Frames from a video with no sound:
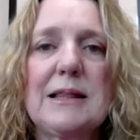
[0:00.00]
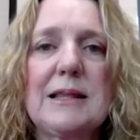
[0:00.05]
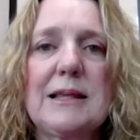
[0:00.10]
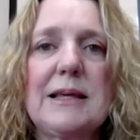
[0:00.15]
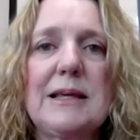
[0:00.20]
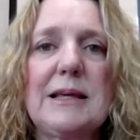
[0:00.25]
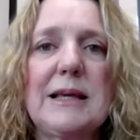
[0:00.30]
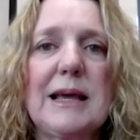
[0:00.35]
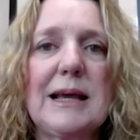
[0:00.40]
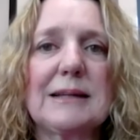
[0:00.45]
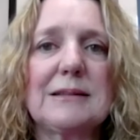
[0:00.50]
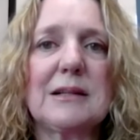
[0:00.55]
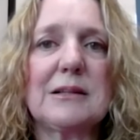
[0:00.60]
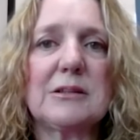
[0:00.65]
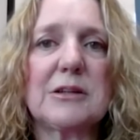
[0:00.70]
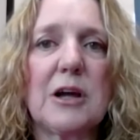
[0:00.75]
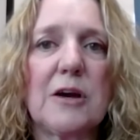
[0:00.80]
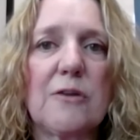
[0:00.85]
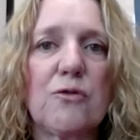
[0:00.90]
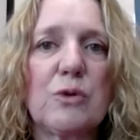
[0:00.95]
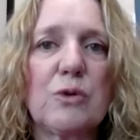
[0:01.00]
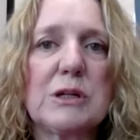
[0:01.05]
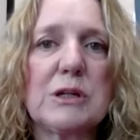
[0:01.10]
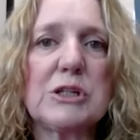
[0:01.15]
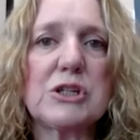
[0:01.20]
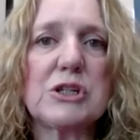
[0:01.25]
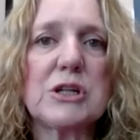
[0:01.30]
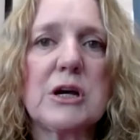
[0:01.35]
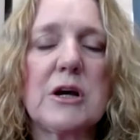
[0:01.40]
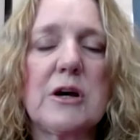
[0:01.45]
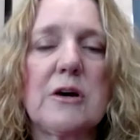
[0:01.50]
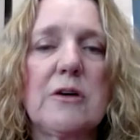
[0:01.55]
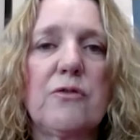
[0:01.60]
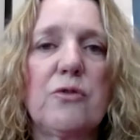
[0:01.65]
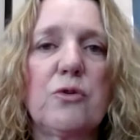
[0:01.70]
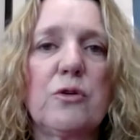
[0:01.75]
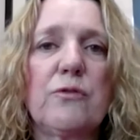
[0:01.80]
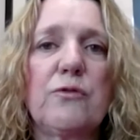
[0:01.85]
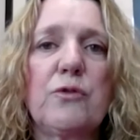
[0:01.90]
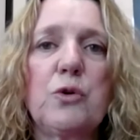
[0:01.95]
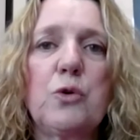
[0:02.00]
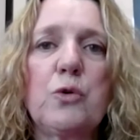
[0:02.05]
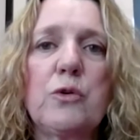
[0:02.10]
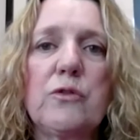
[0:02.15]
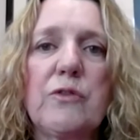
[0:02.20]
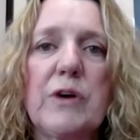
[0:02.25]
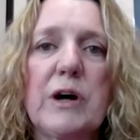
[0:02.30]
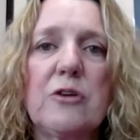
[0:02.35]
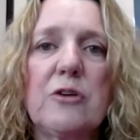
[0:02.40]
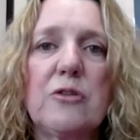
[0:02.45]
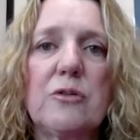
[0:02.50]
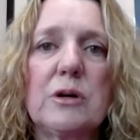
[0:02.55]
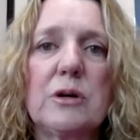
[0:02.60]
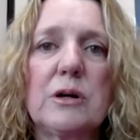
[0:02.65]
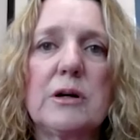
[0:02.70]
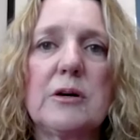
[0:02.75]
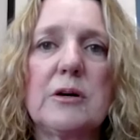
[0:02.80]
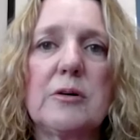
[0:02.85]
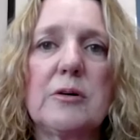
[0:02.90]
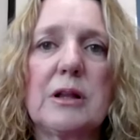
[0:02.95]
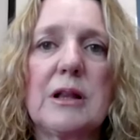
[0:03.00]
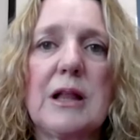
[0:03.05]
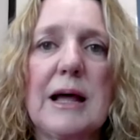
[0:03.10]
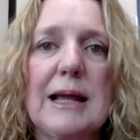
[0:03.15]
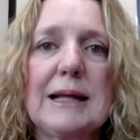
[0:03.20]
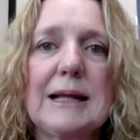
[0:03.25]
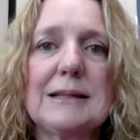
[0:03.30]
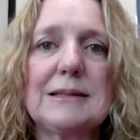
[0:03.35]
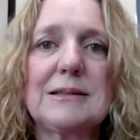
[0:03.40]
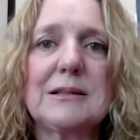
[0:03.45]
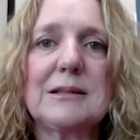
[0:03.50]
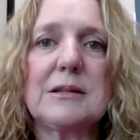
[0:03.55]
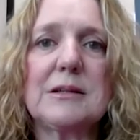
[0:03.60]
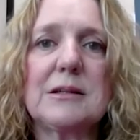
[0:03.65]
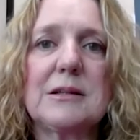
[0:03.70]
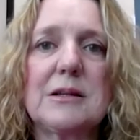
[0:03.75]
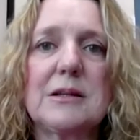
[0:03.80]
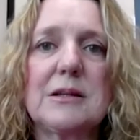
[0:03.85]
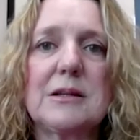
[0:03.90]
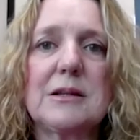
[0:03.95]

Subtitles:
the excess coverage for a few of our clients